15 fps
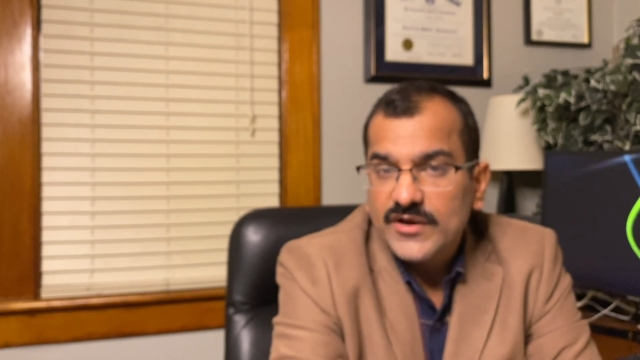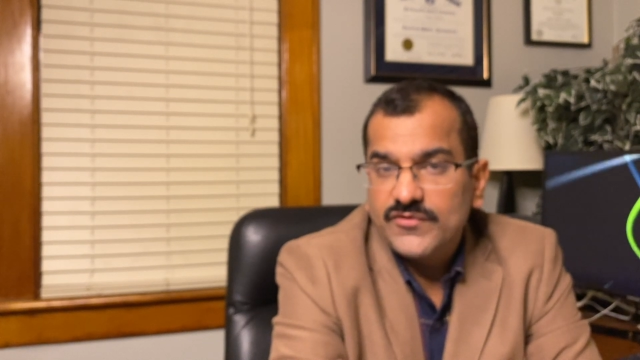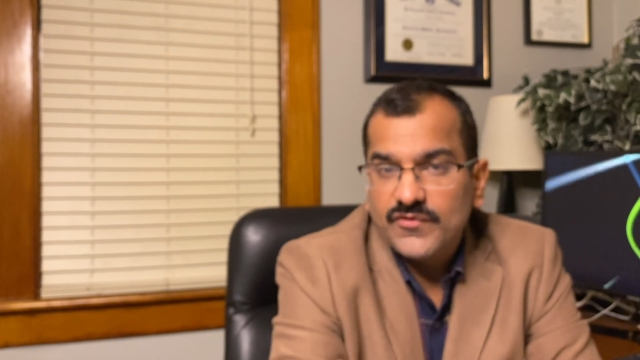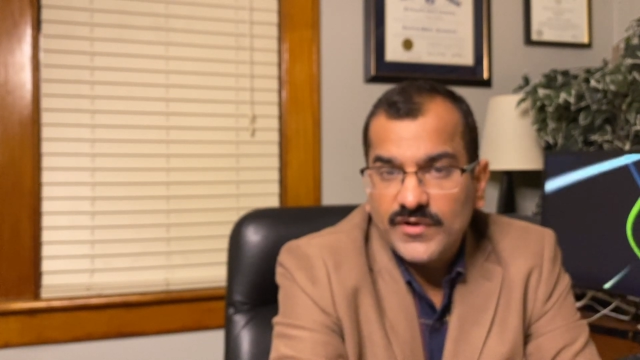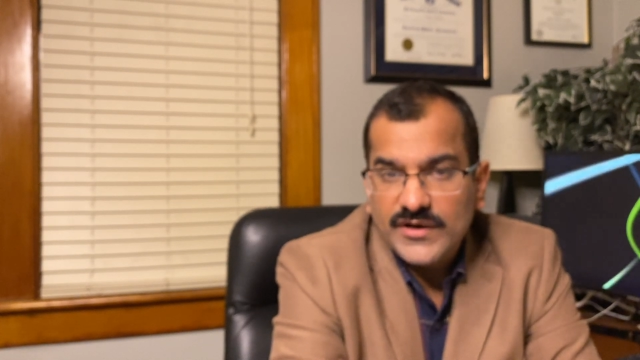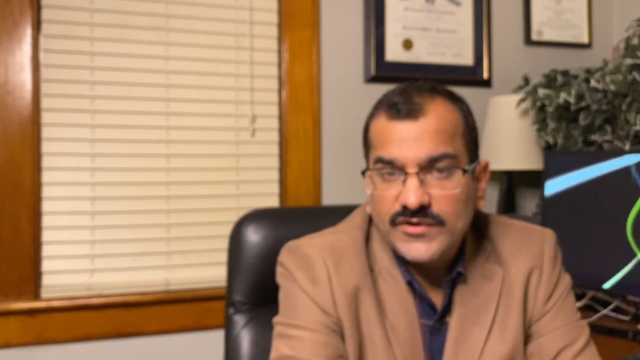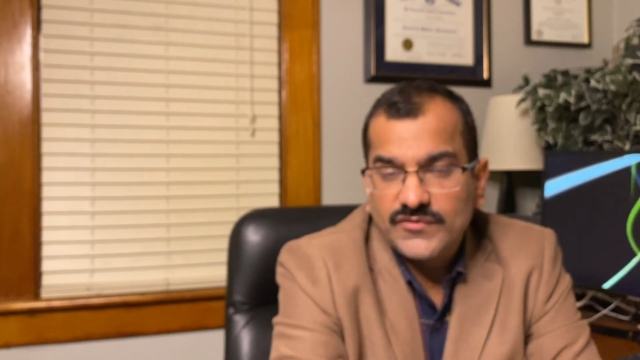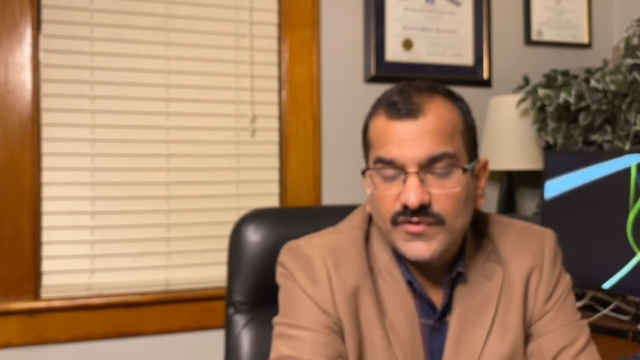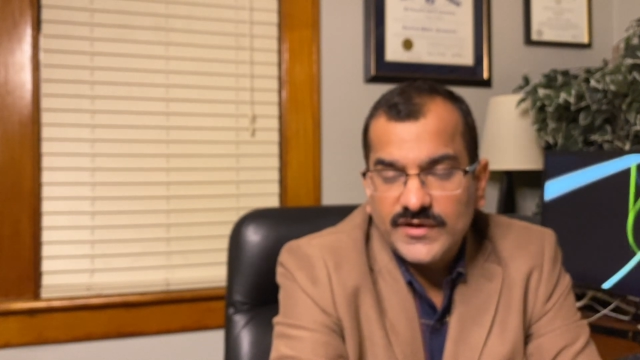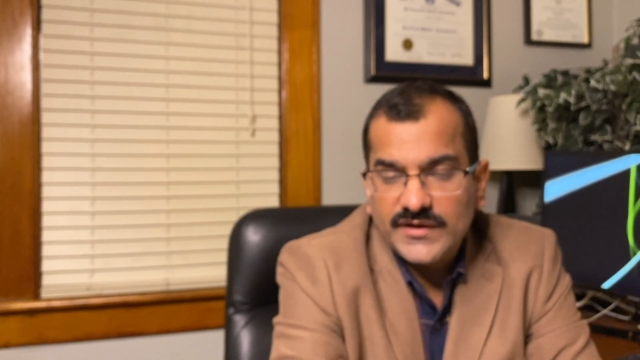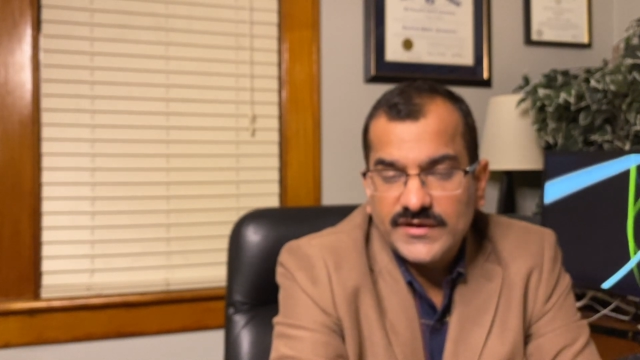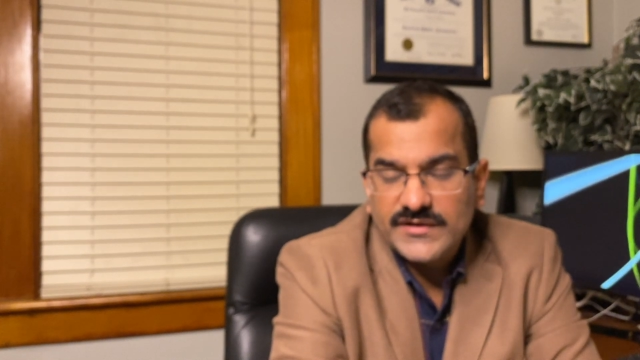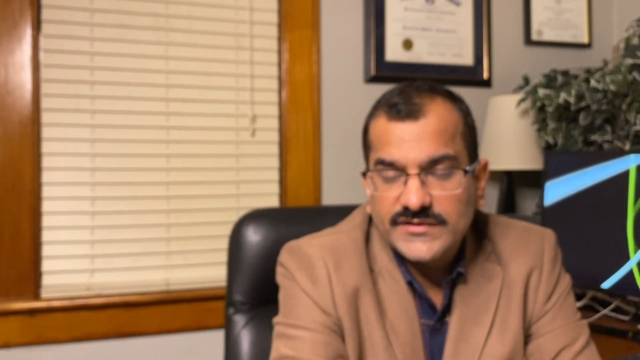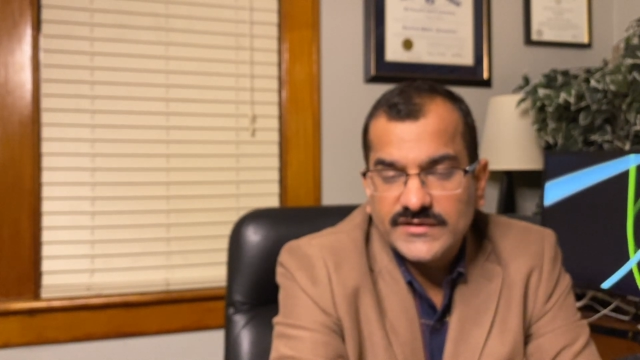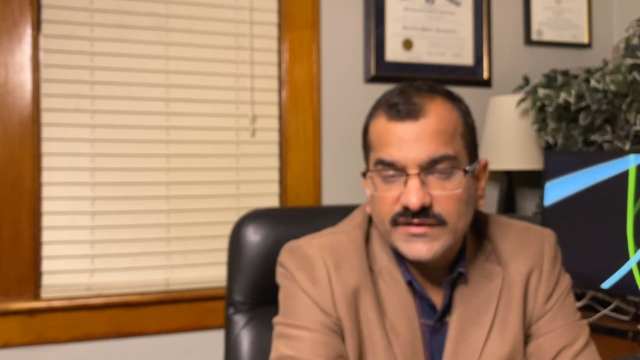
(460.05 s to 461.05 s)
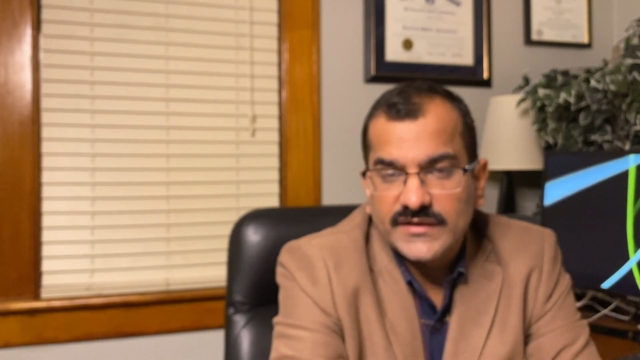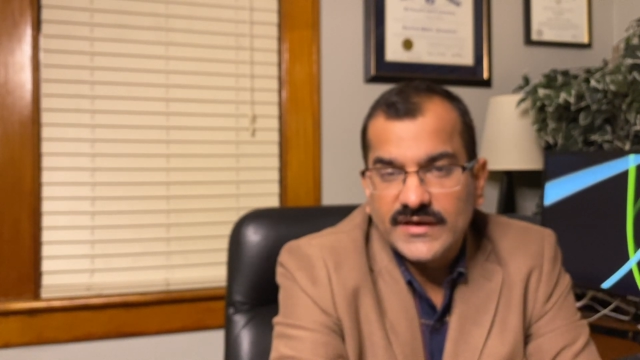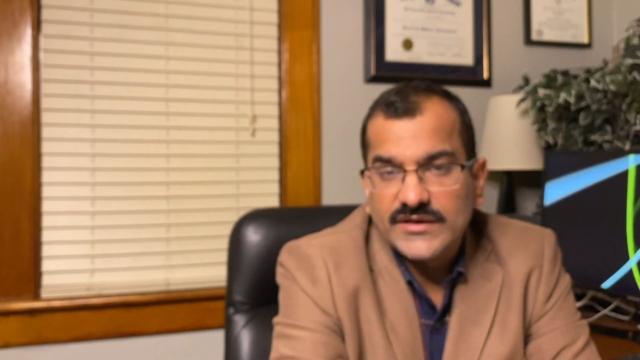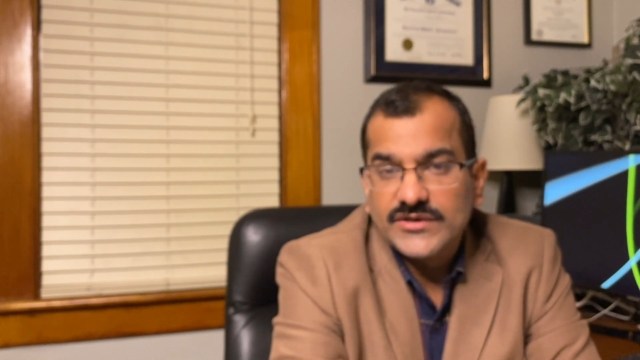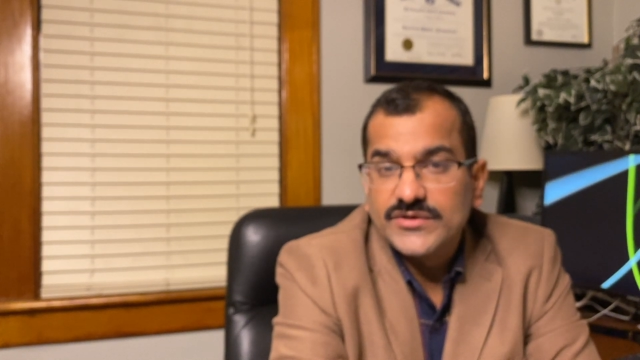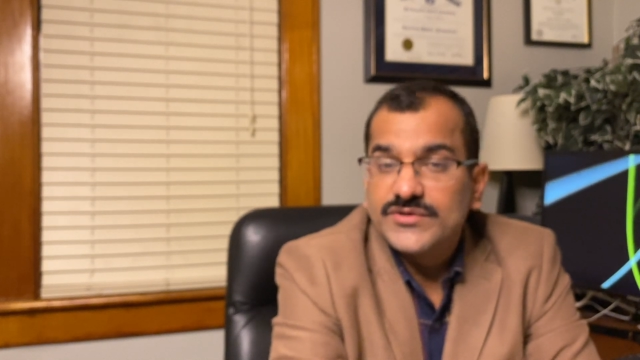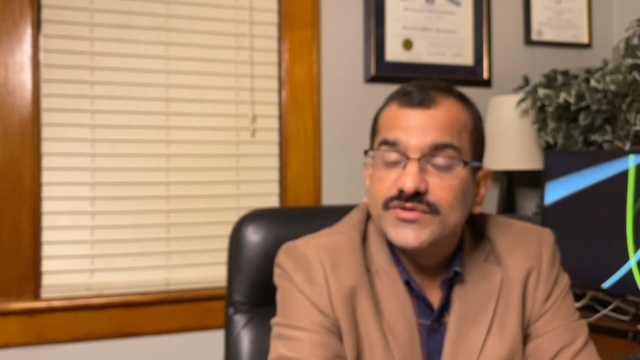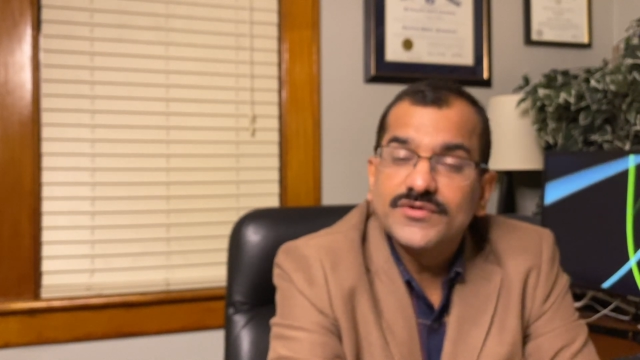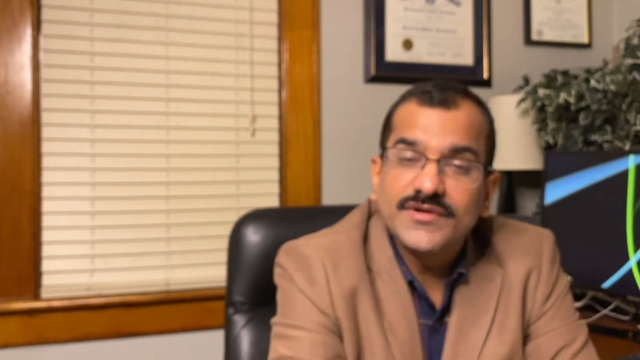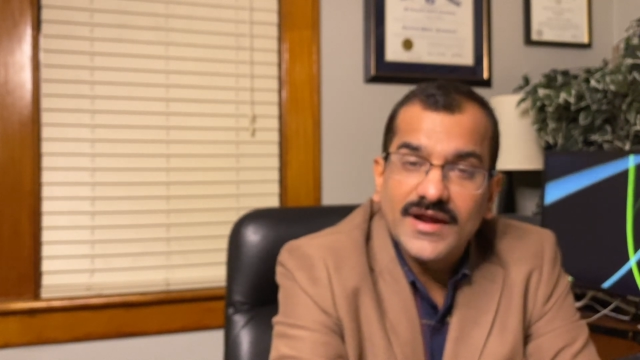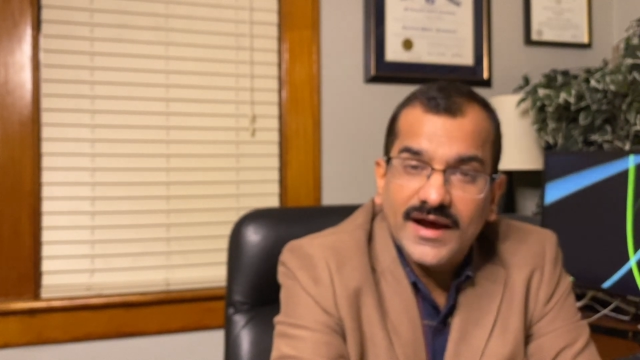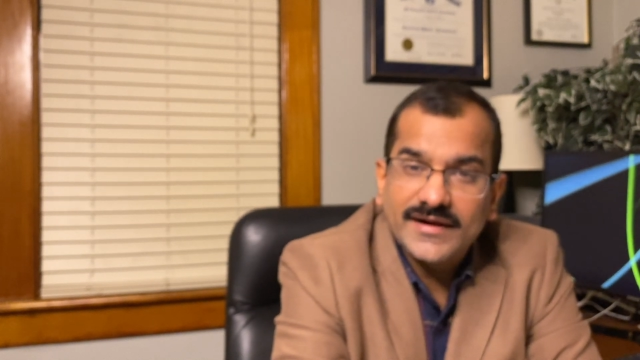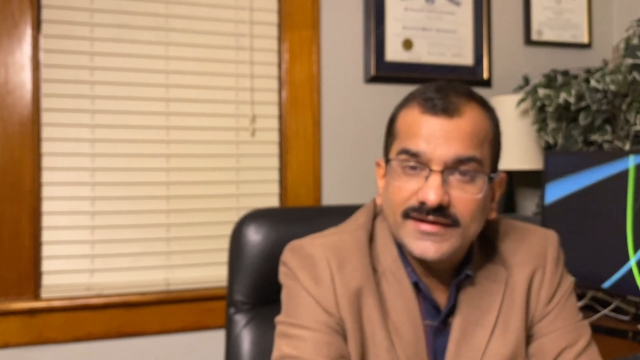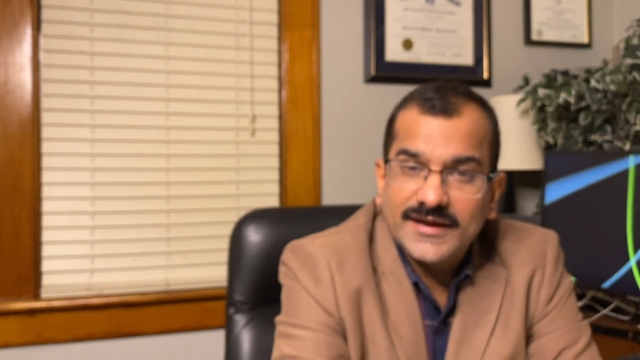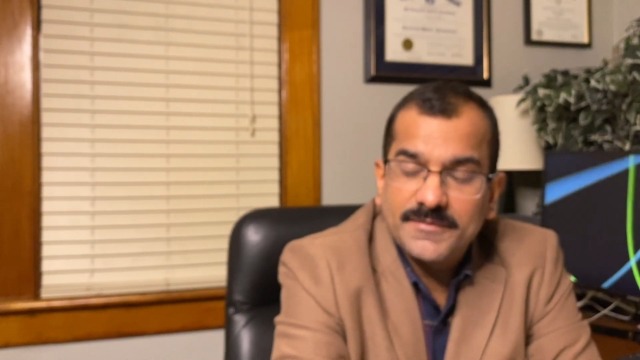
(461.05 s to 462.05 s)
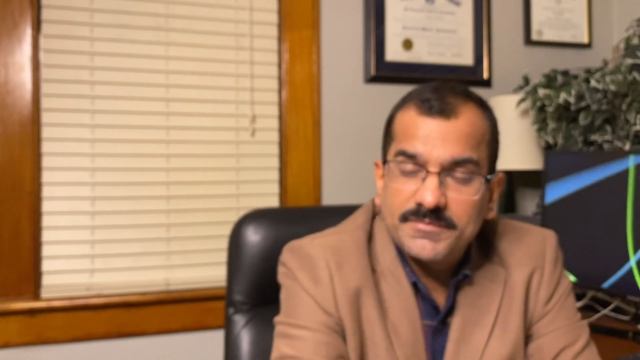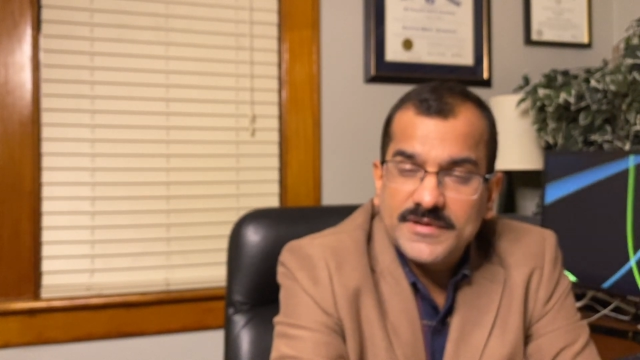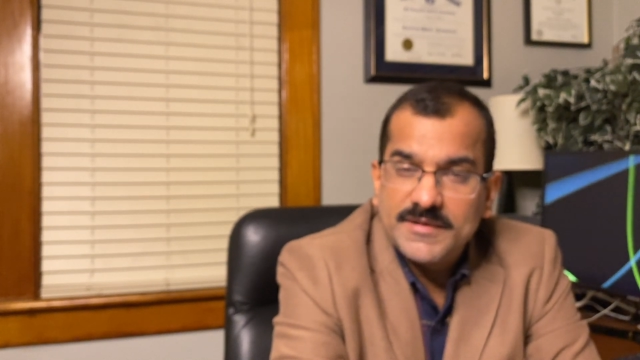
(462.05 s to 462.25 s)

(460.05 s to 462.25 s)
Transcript: 2020 return and you do not get